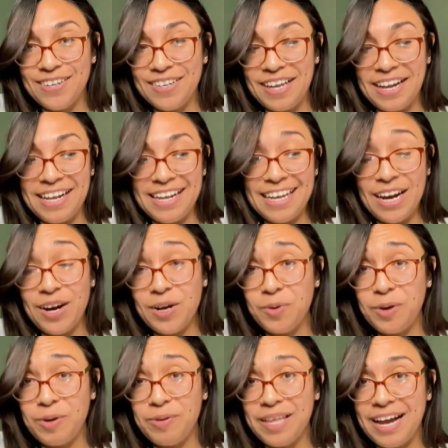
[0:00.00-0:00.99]
getting carried
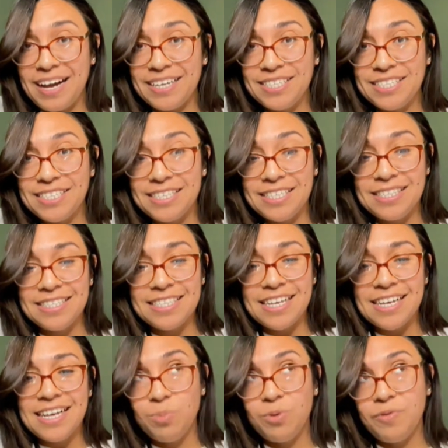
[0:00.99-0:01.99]
away with actions
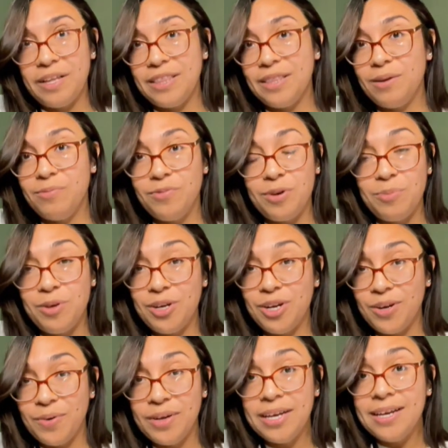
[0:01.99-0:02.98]
to prevent them from, you
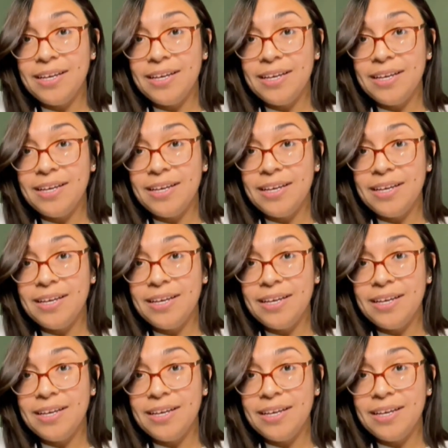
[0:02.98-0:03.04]
know,